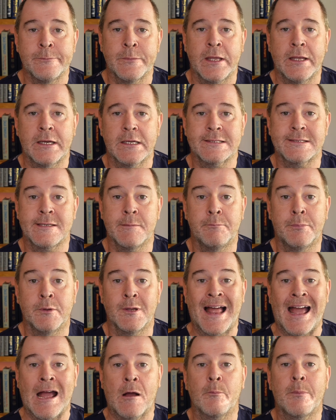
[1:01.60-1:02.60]
in a
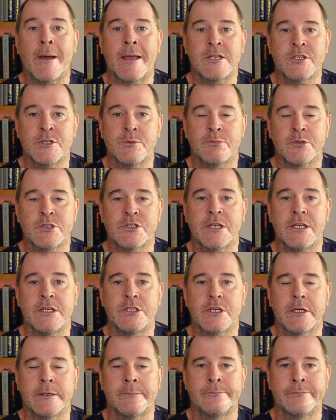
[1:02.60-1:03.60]
simple outpatient
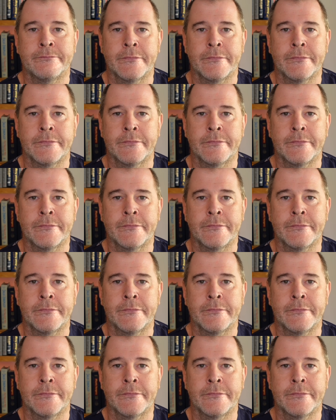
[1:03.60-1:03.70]
procedure.